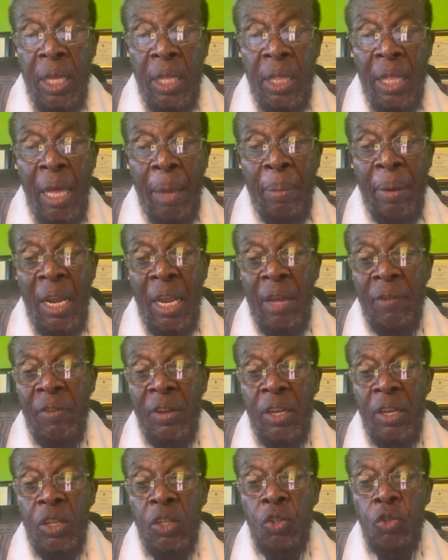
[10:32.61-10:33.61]
They believe
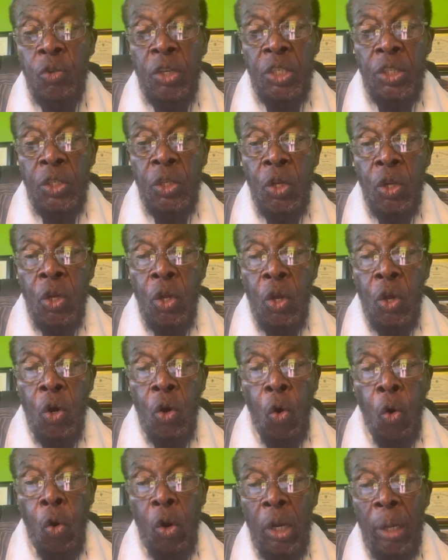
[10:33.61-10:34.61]
in Jewish
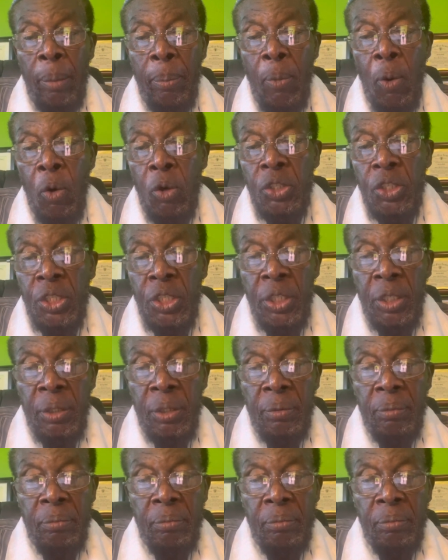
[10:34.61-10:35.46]
holy books.